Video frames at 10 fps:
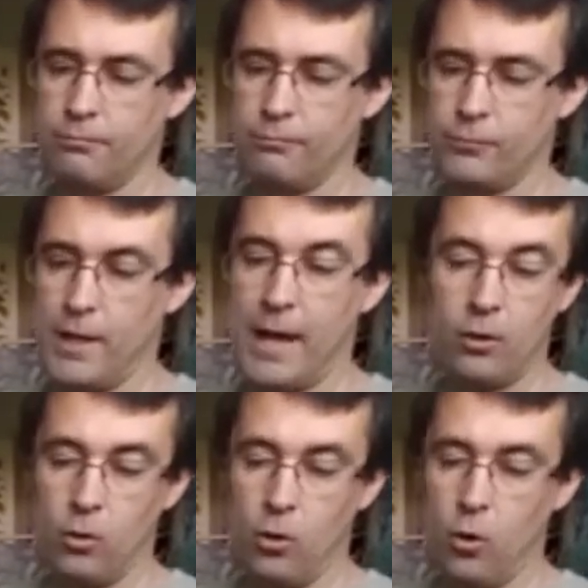
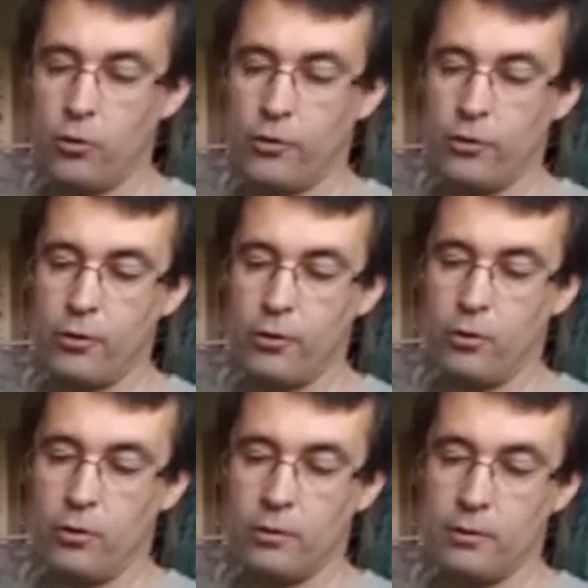yellow ochre
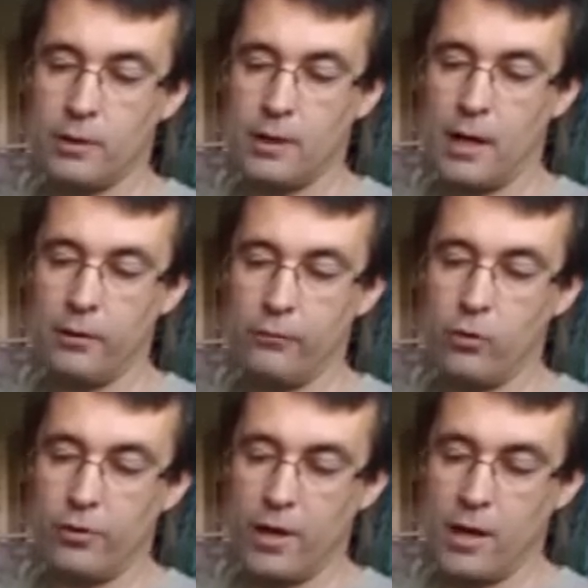or kind of
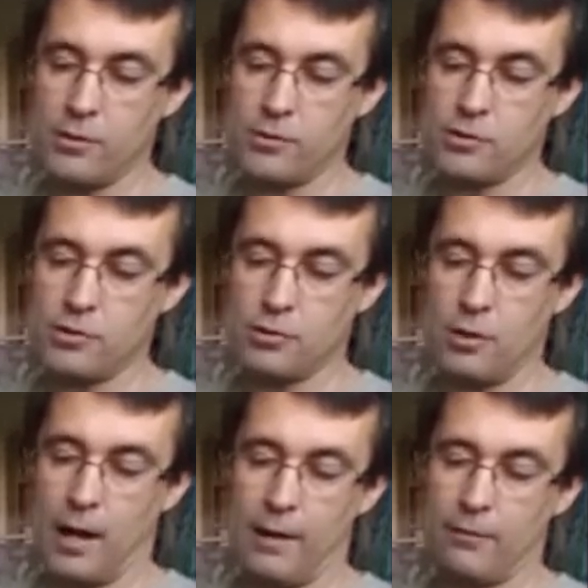orange.
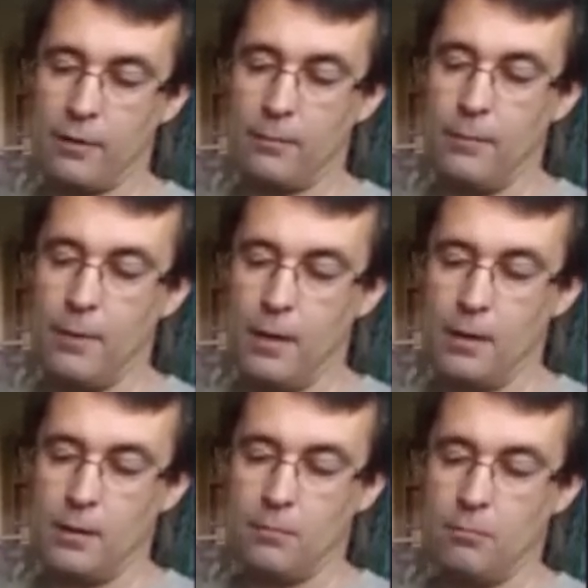I have a
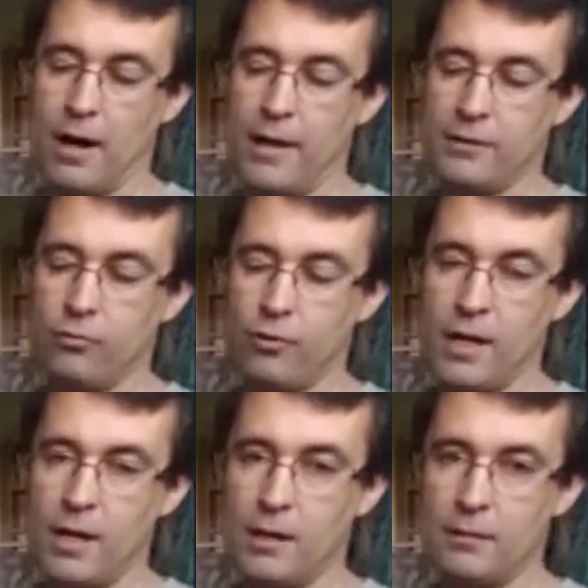bright
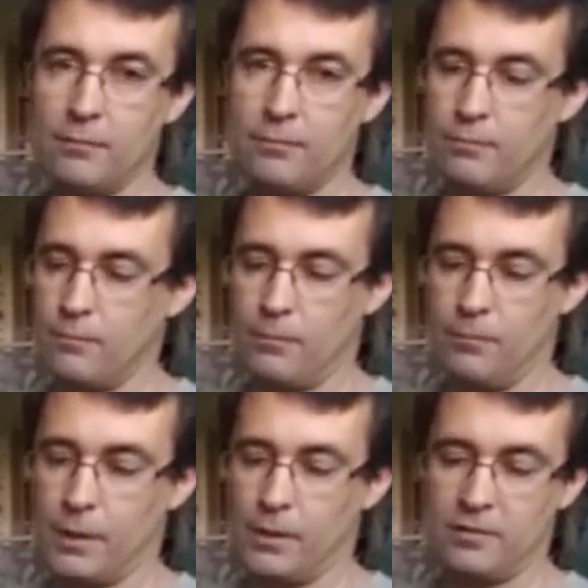green,
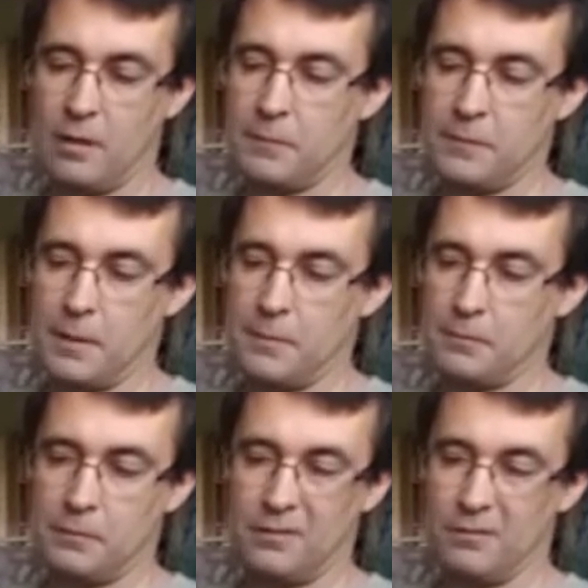because
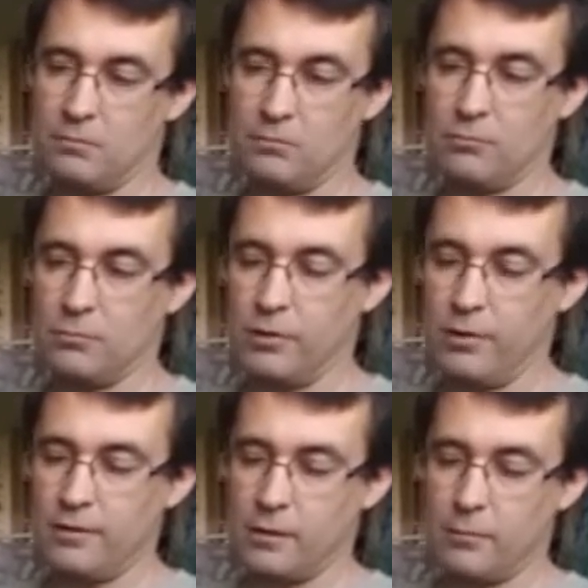sometimes
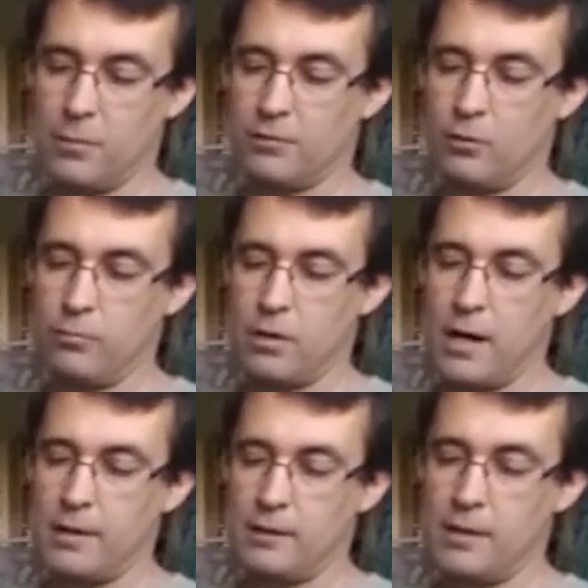greens can be so
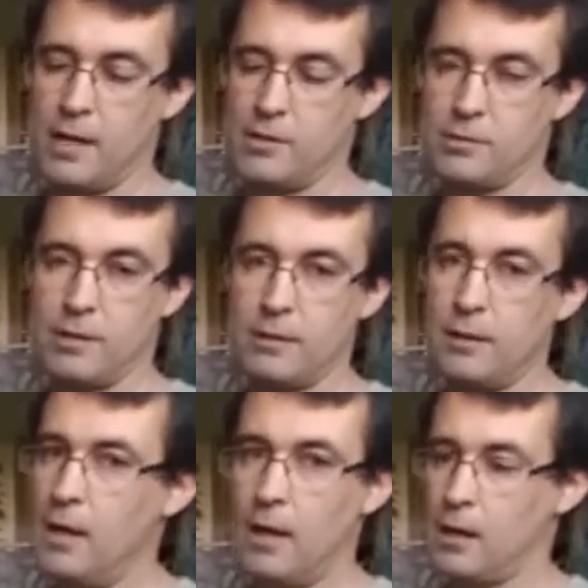bright in nature that
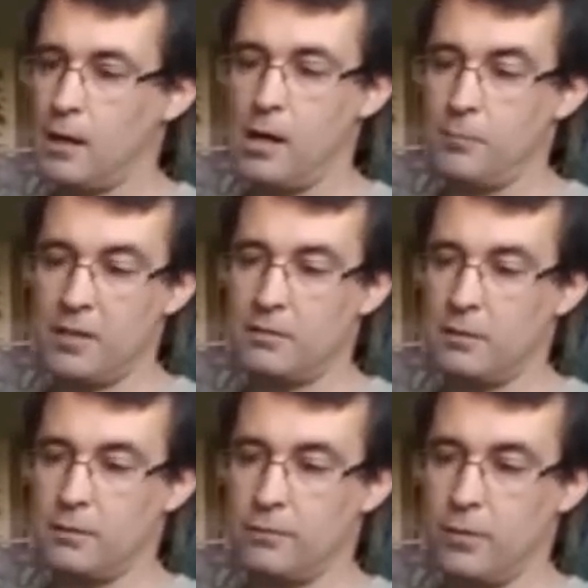I can't mix
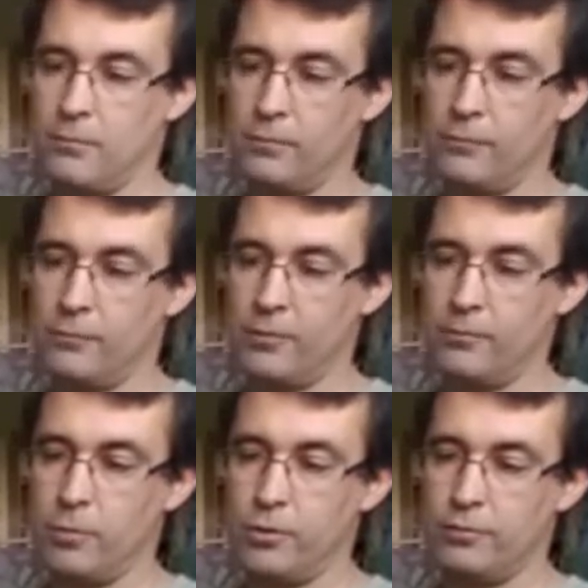it from
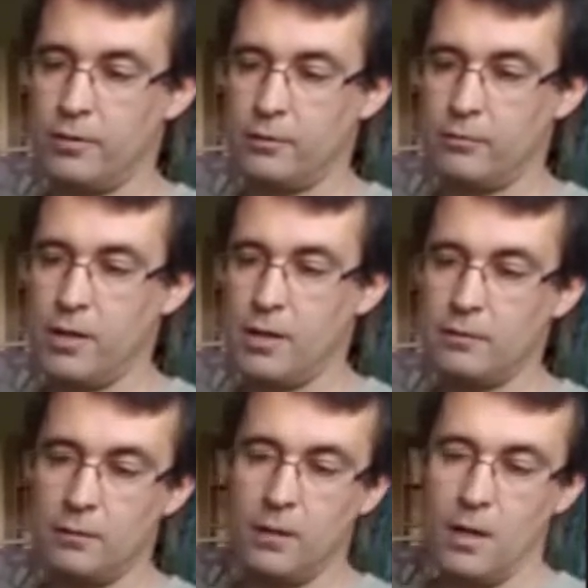blues and
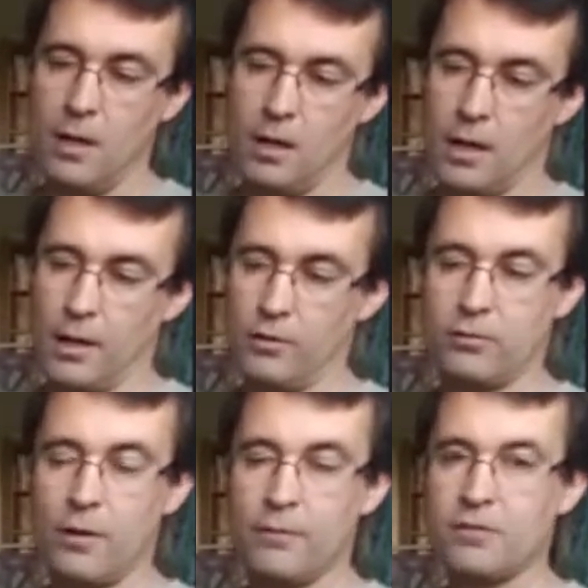greens. I
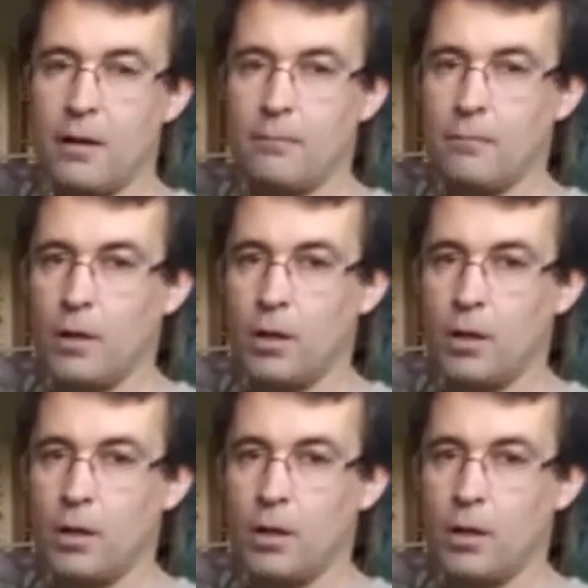also have some